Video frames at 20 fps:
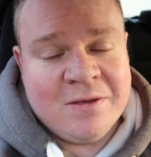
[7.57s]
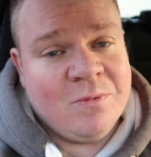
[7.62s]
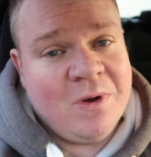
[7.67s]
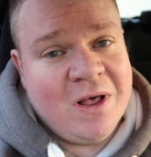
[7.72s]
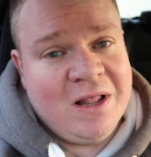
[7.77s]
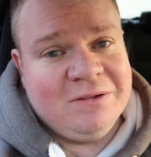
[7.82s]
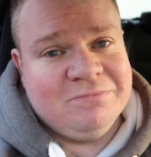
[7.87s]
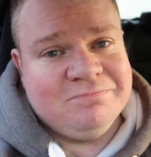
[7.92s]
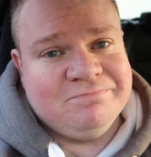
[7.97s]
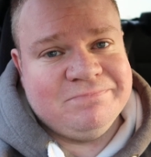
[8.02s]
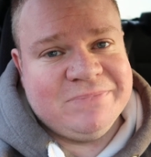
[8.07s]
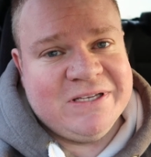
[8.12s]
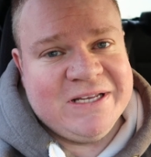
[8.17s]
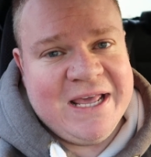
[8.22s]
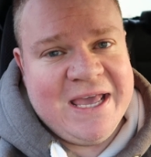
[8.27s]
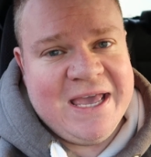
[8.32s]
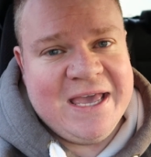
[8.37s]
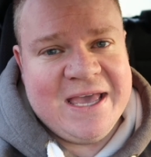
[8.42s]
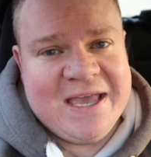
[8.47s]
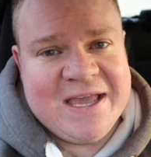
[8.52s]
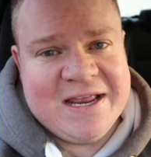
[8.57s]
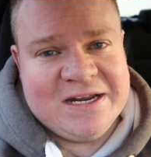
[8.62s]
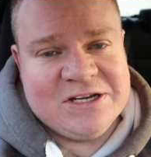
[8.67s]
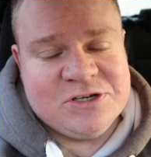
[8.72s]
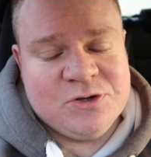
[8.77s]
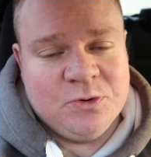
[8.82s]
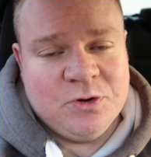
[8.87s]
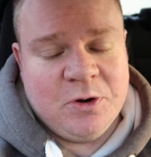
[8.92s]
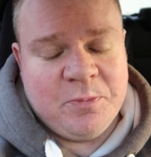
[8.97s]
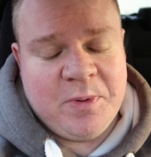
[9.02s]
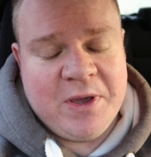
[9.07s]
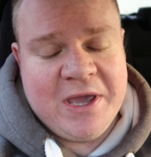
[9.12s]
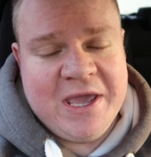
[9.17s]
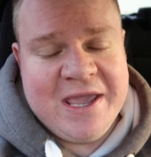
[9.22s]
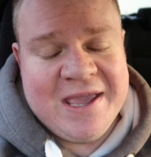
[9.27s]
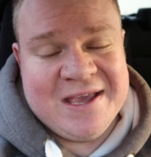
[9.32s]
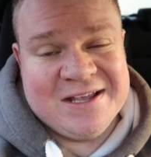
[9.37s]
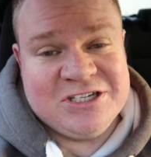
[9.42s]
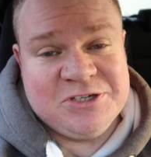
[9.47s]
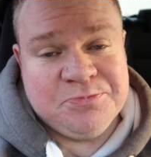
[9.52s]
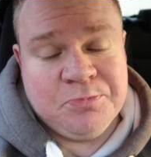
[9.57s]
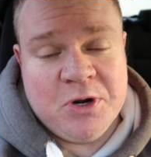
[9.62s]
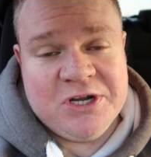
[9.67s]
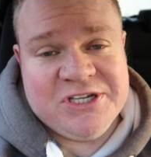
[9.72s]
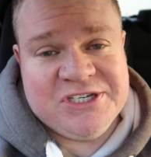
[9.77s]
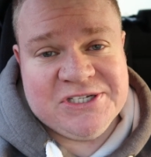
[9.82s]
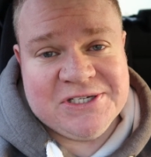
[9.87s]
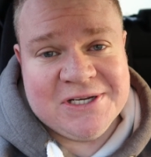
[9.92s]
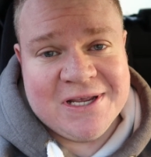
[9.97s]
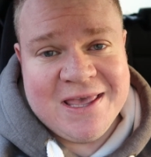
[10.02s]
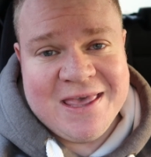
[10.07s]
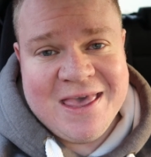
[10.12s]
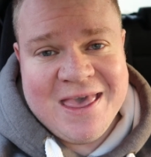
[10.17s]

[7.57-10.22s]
Well, today it is going to be Spritz.